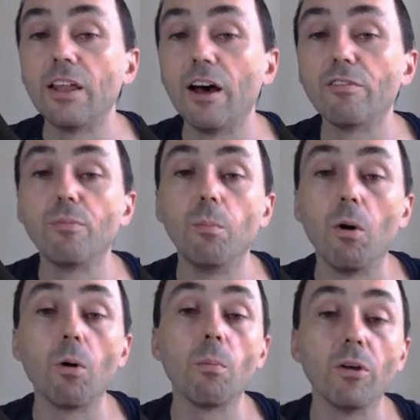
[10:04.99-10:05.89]
have
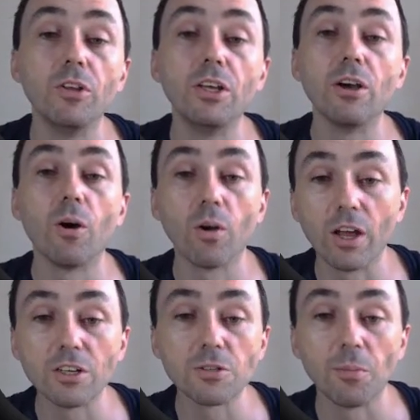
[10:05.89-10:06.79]
more money or
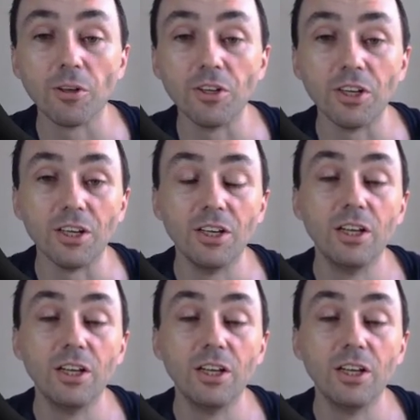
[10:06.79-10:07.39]
less money.